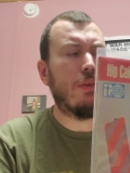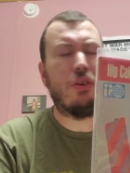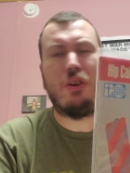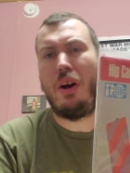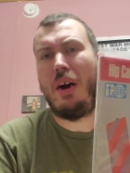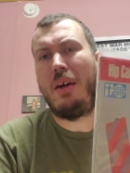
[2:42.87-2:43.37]

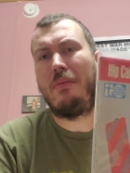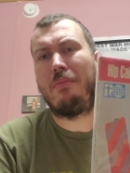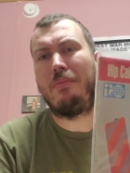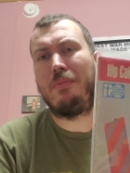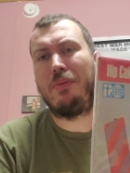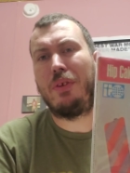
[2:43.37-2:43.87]
shot
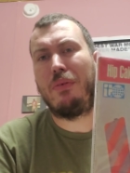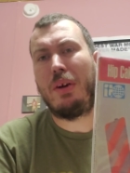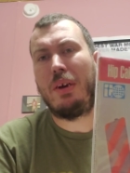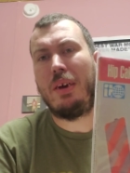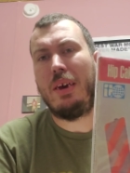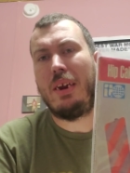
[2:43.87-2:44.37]
and see if I
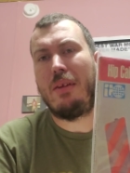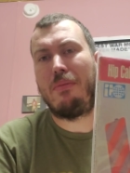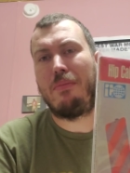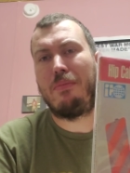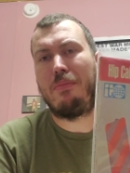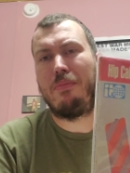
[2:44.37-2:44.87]
can get it.
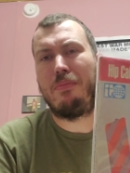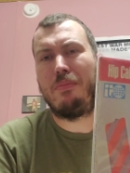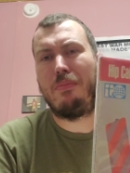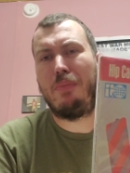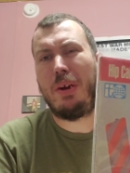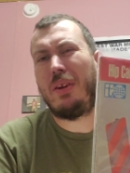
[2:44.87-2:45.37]

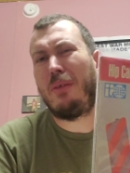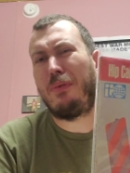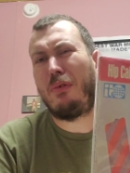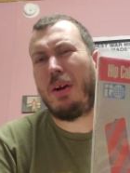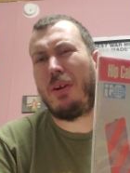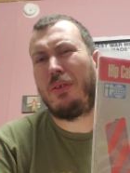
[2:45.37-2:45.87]
Picked it up
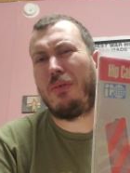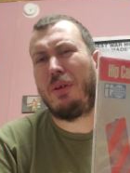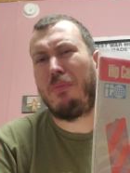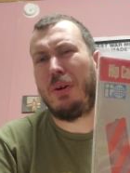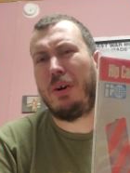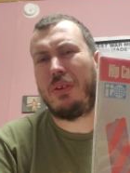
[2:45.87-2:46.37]
for around $20.